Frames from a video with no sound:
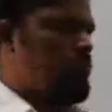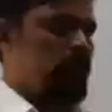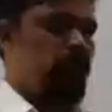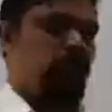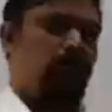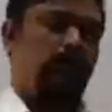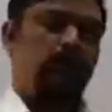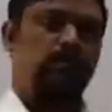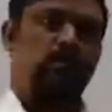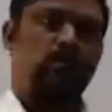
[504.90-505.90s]
or
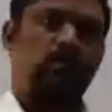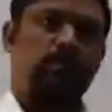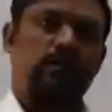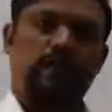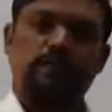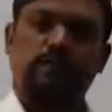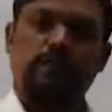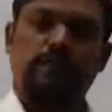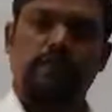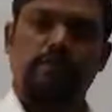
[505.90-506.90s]
national
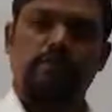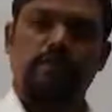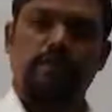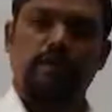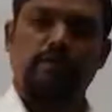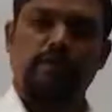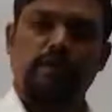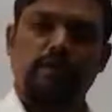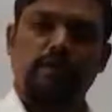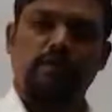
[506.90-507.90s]
income divided by
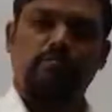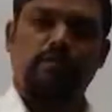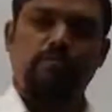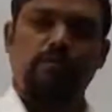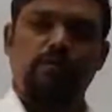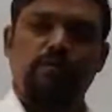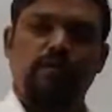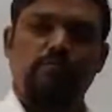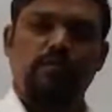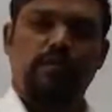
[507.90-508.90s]
population
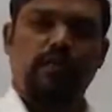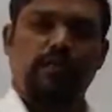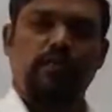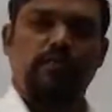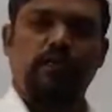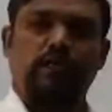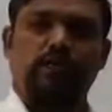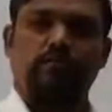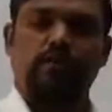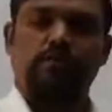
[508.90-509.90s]
of the country. Then
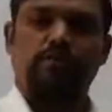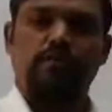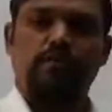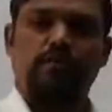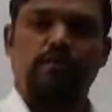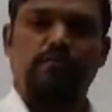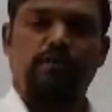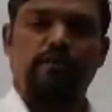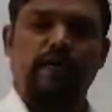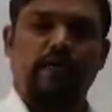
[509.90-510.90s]
what will we
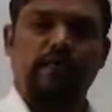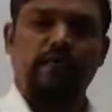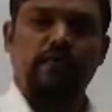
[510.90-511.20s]
get?